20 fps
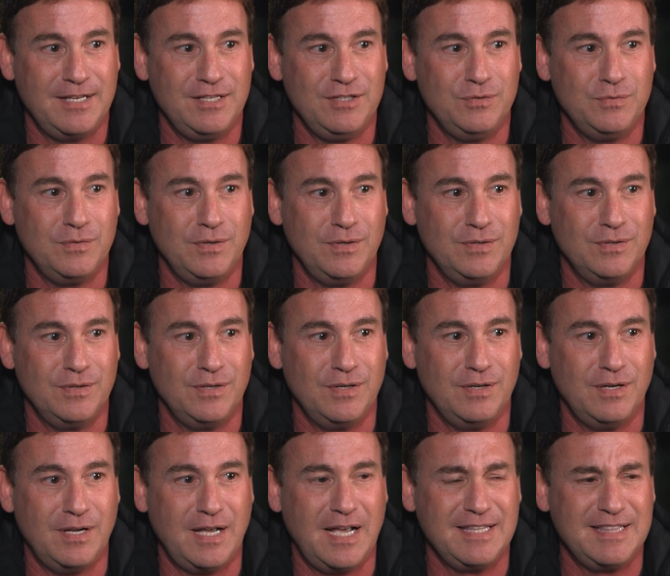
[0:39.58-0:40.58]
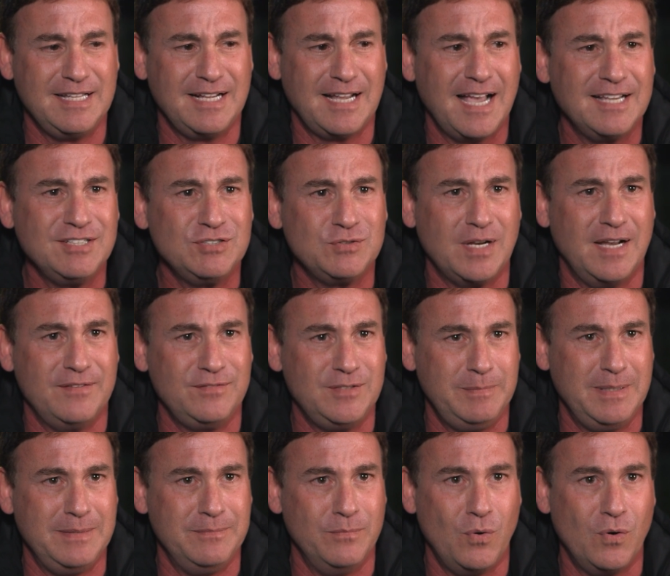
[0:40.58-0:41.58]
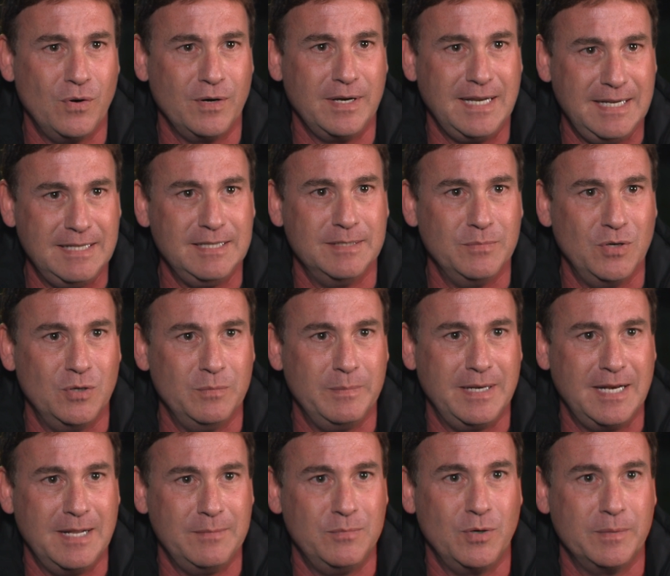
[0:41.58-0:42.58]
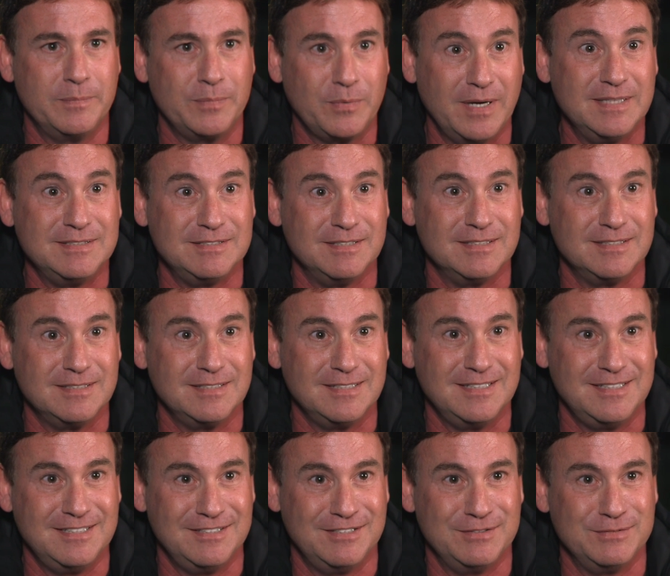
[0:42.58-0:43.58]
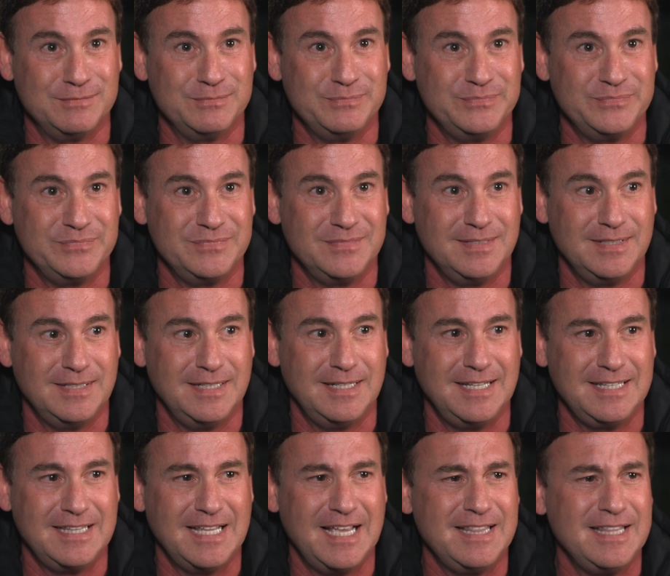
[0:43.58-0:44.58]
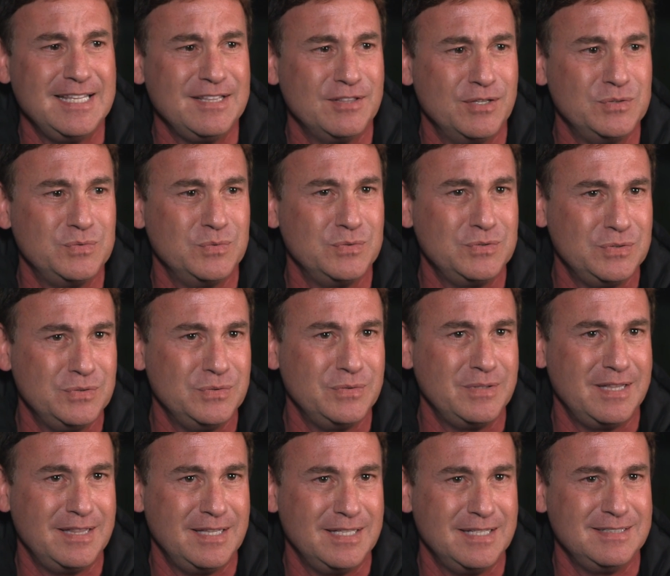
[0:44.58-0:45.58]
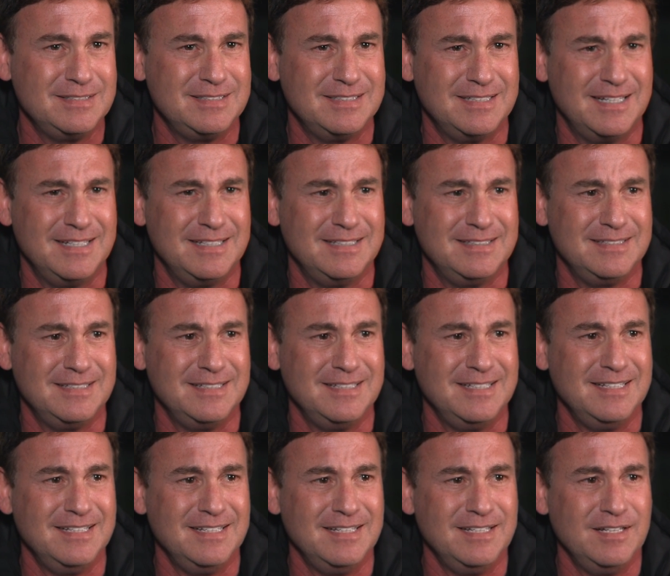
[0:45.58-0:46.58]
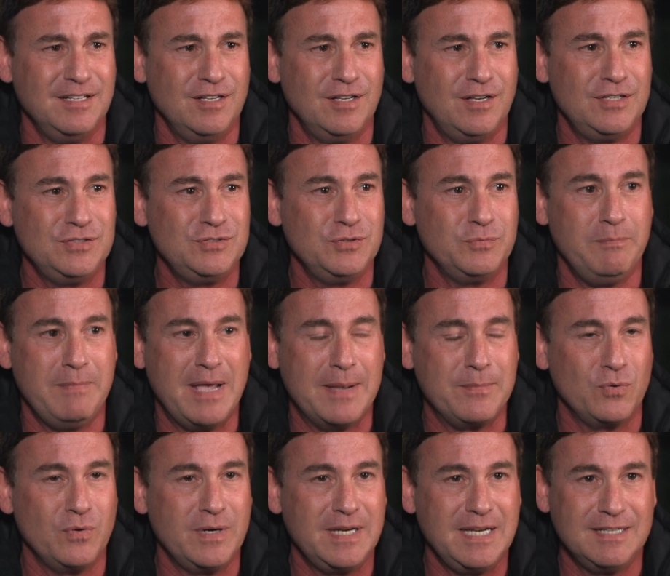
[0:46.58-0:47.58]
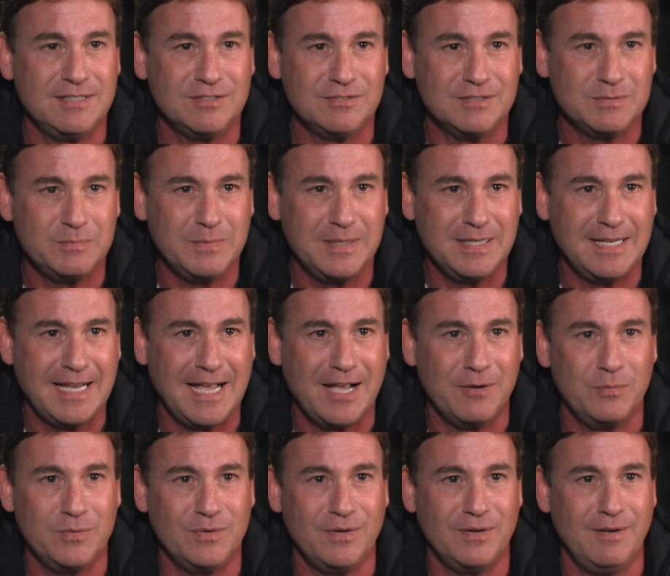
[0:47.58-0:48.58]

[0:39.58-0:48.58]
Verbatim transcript: you, I think I strive to be more in the moment and more present, you know. And I think those are two of the things, and I also, memory interests me, how